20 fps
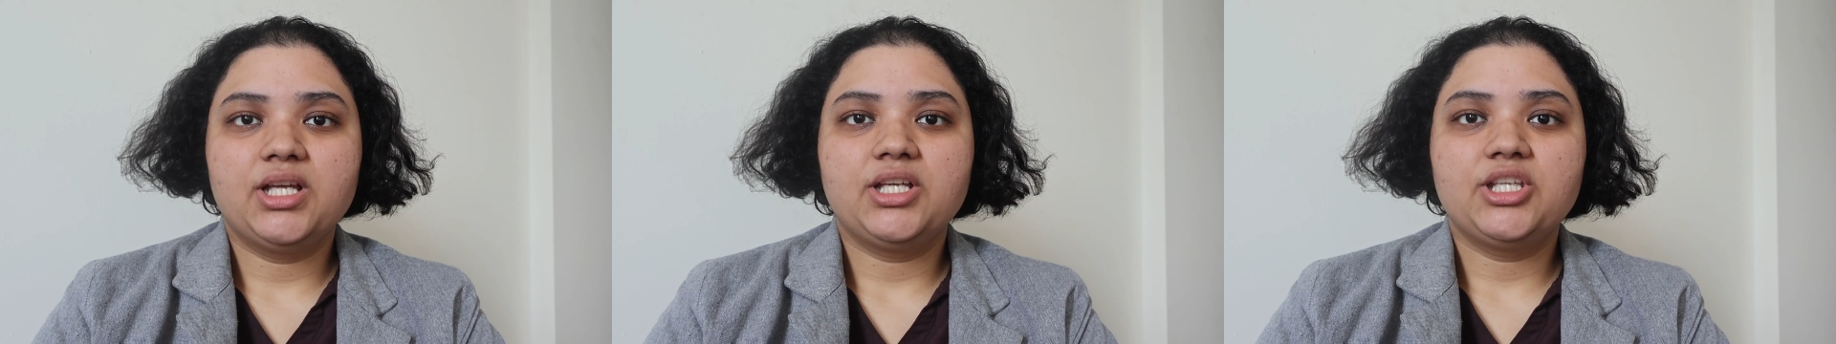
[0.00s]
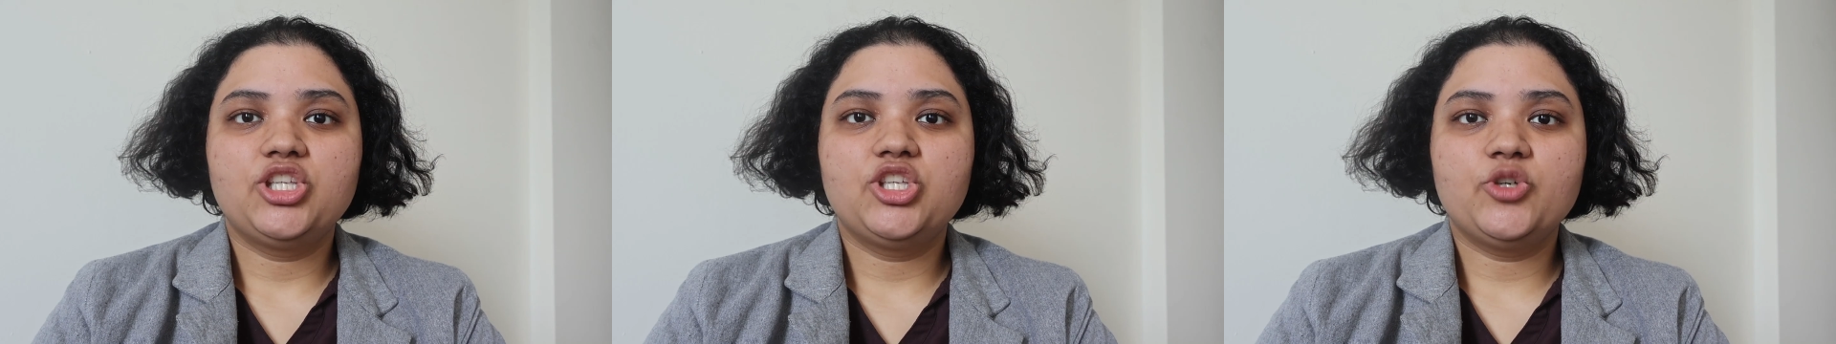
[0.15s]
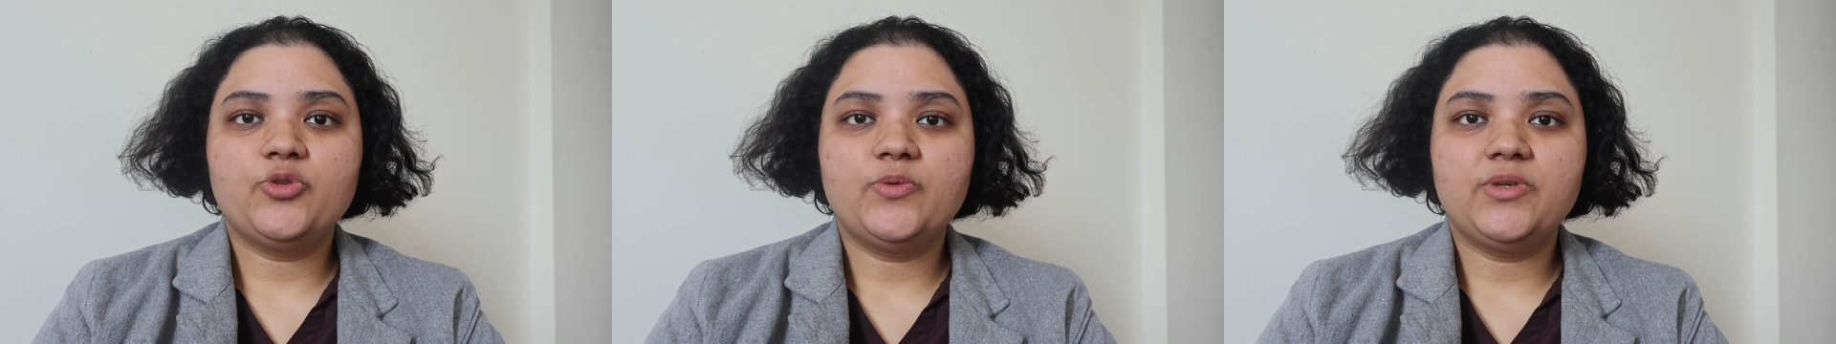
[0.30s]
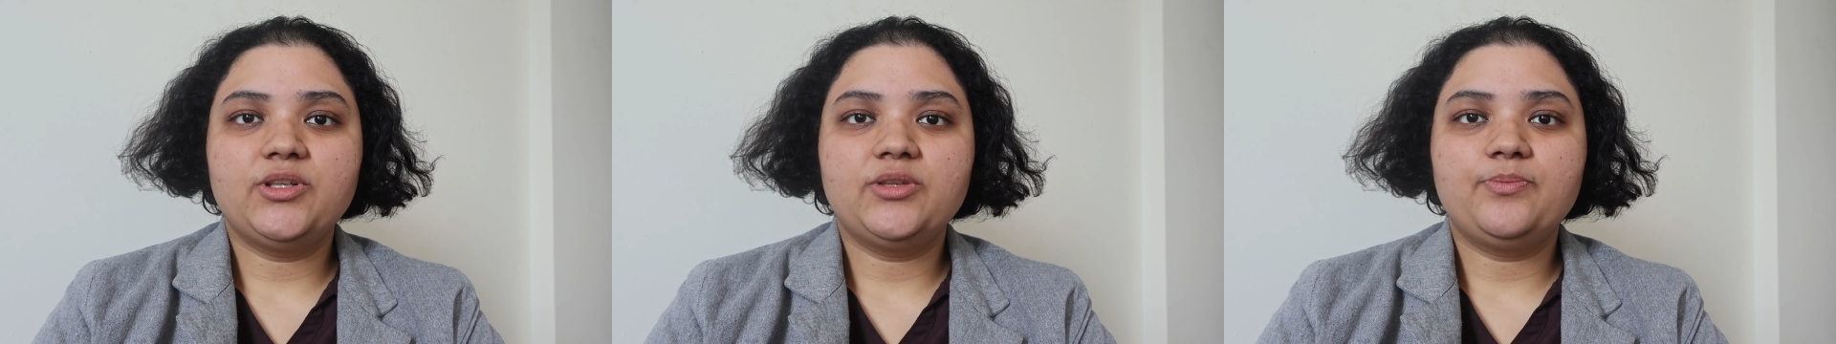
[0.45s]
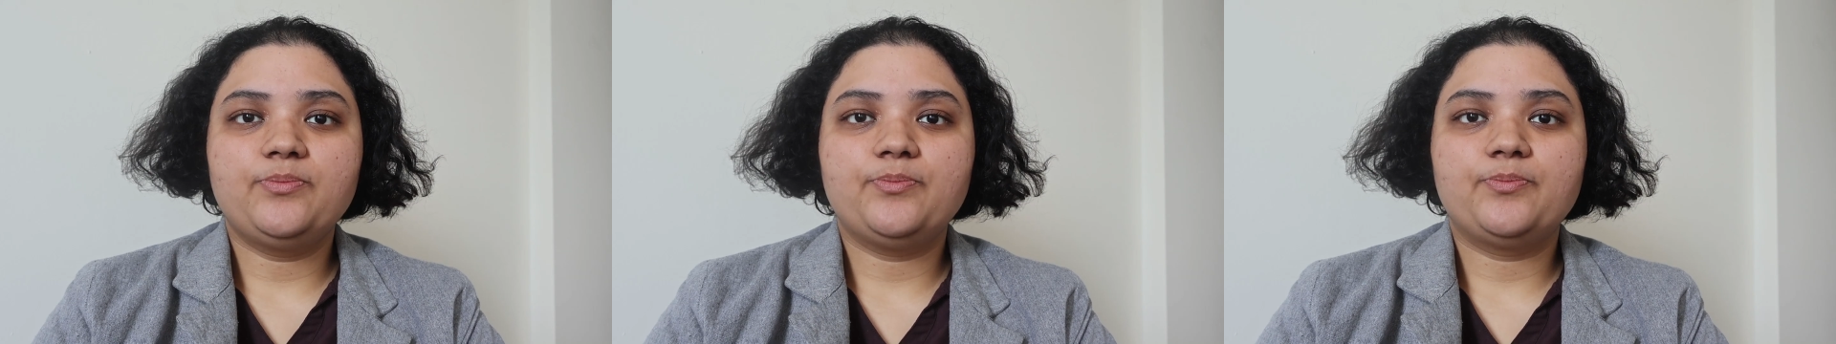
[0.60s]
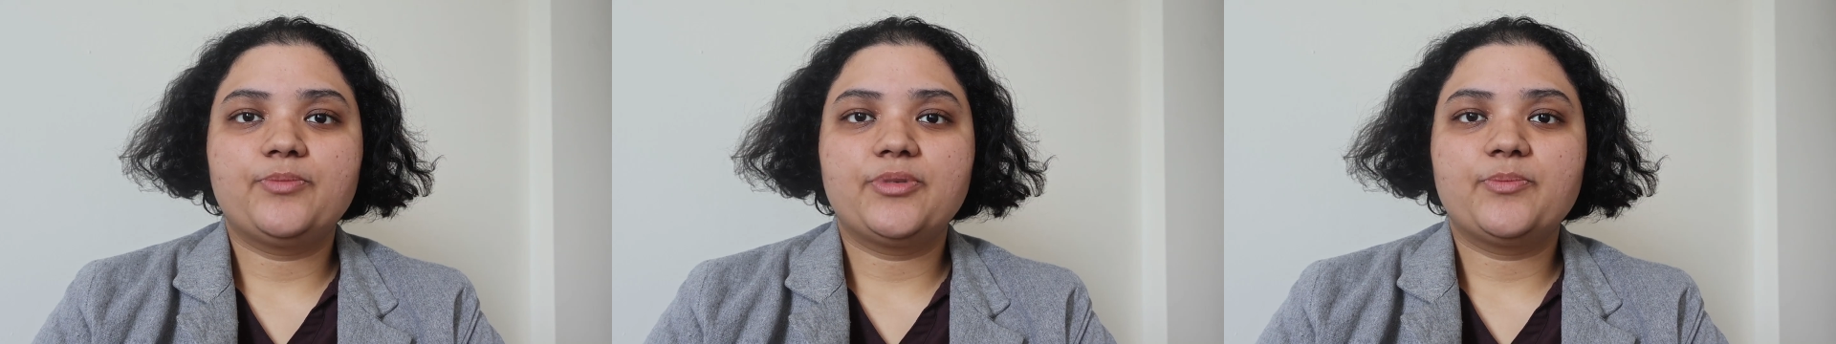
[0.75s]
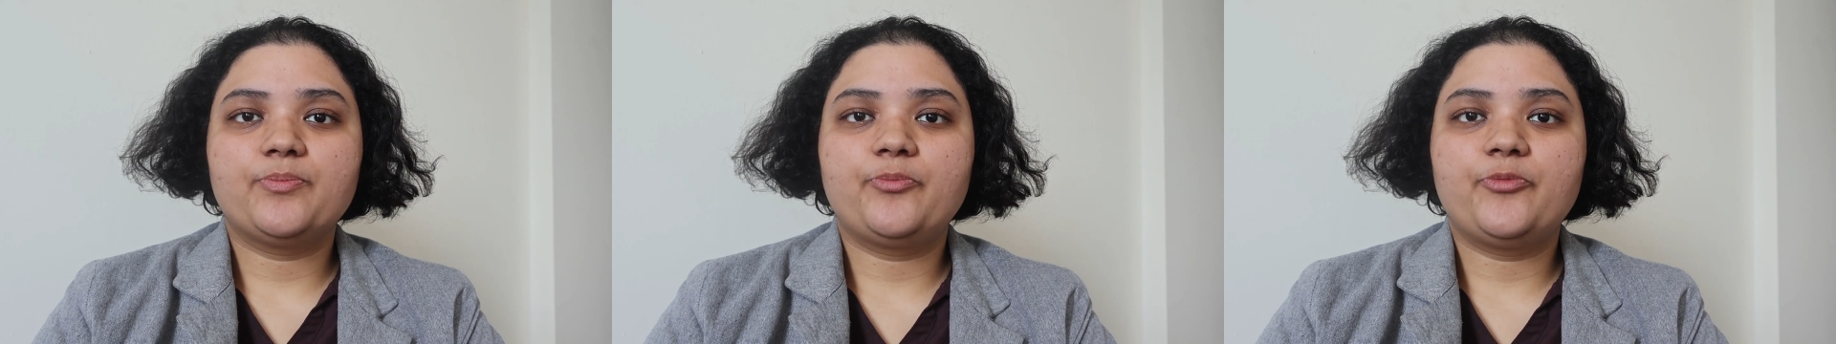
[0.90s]
You will
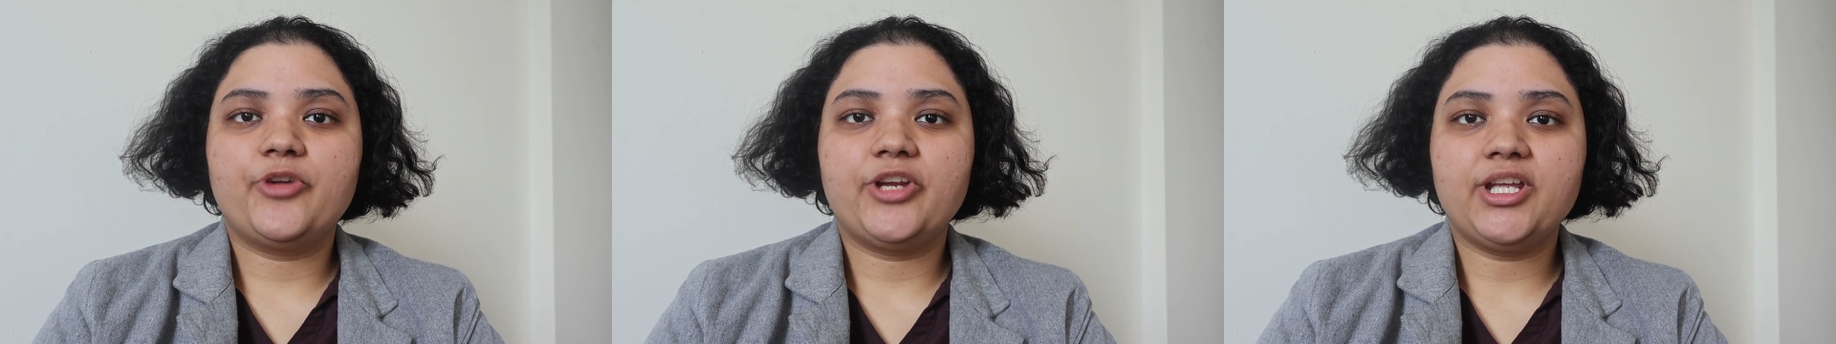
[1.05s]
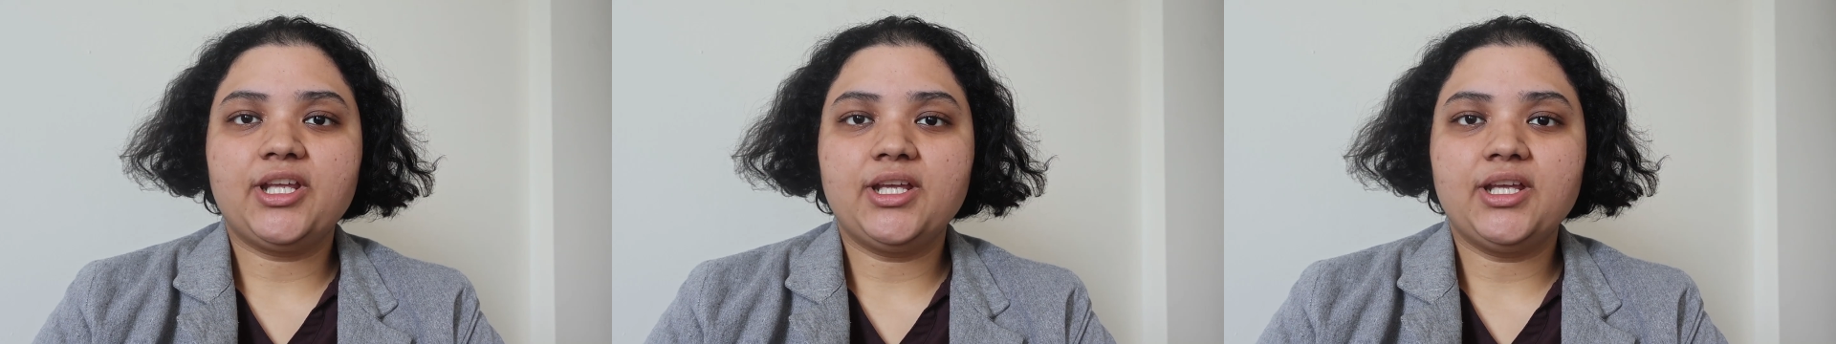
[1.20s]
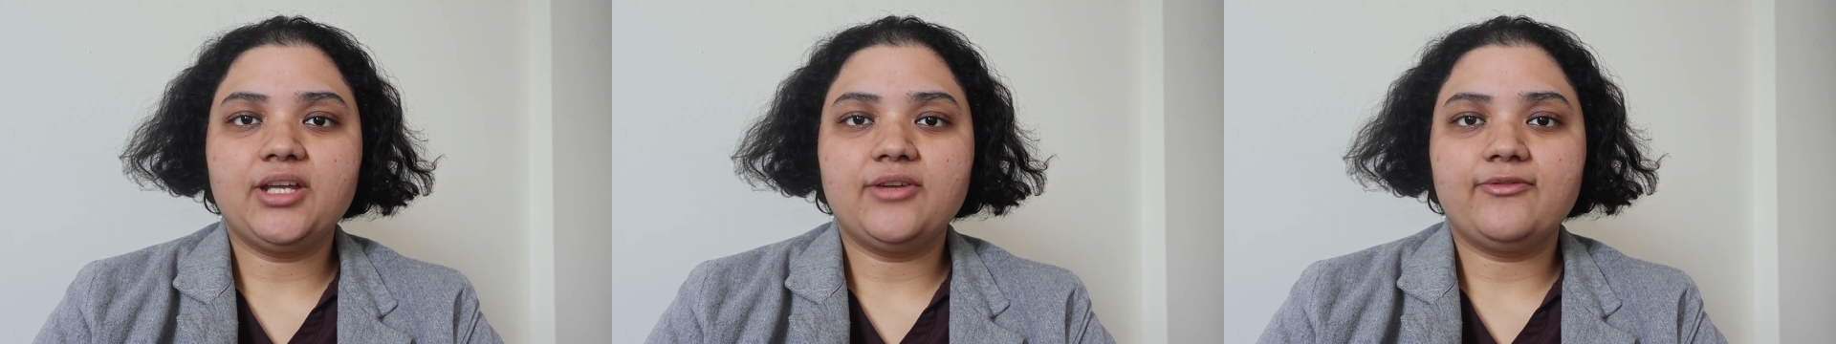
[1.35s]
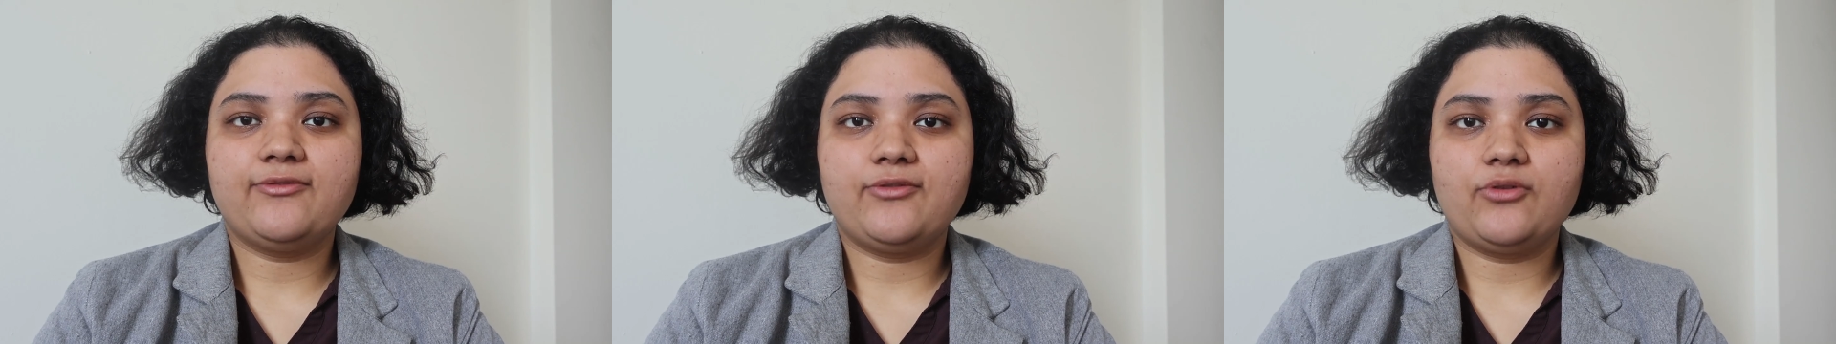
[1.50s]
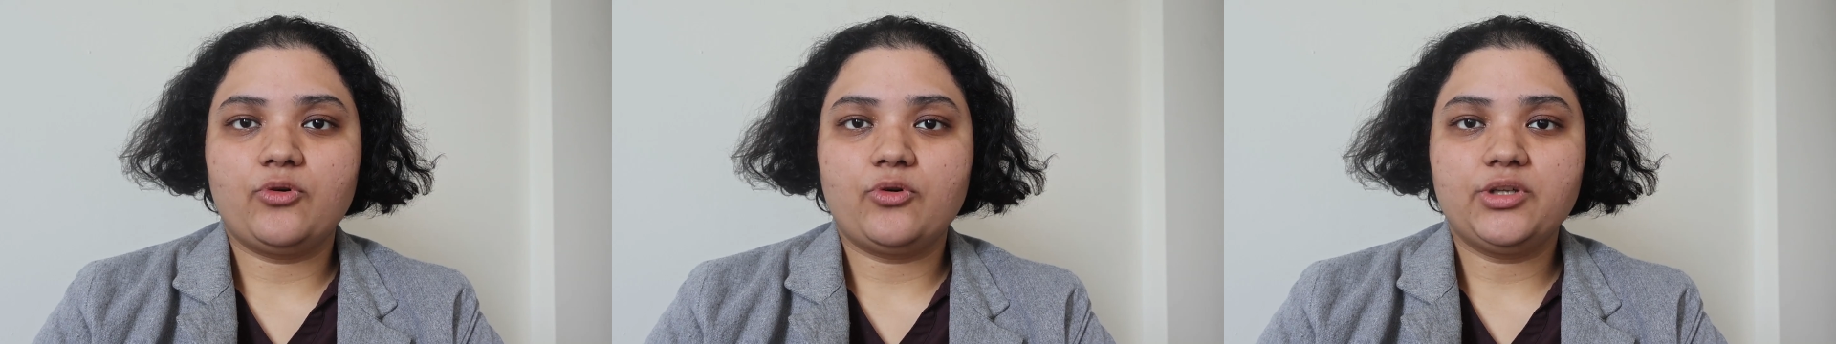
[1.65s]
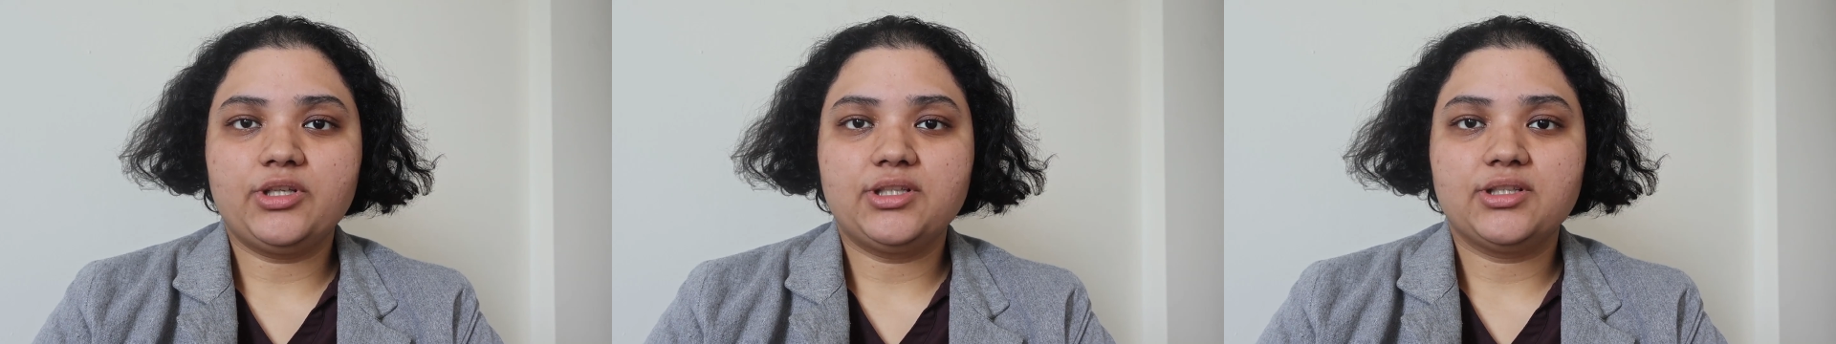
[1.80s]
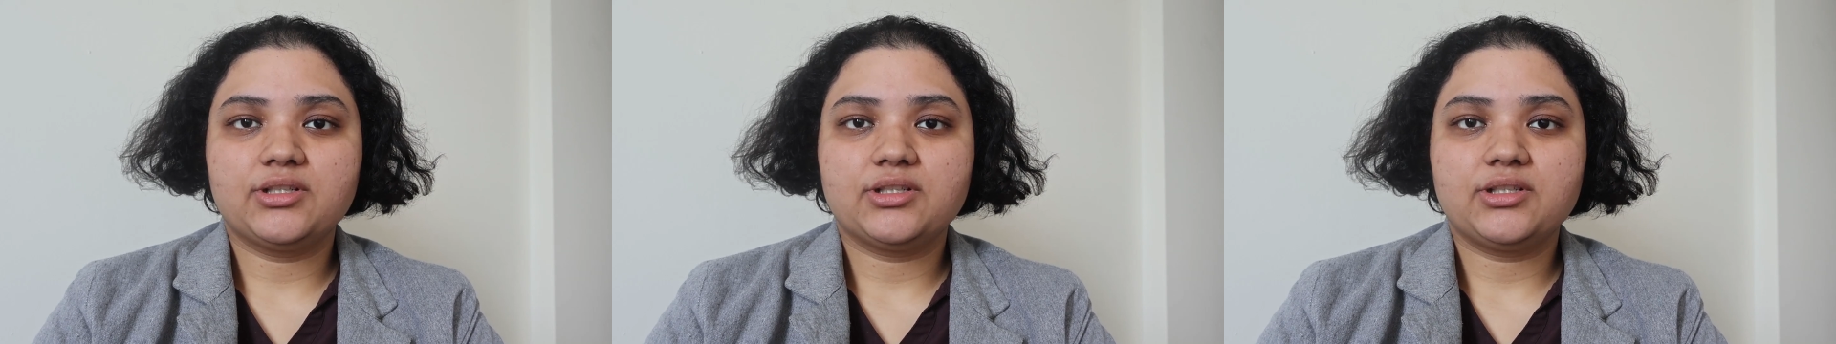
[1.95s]
bring
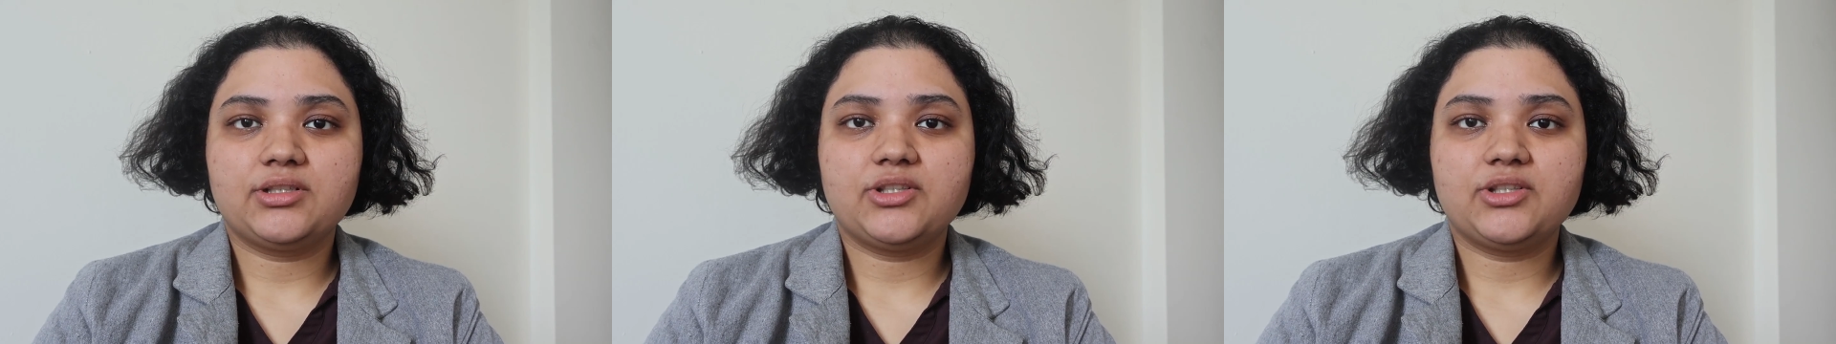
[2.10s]
forth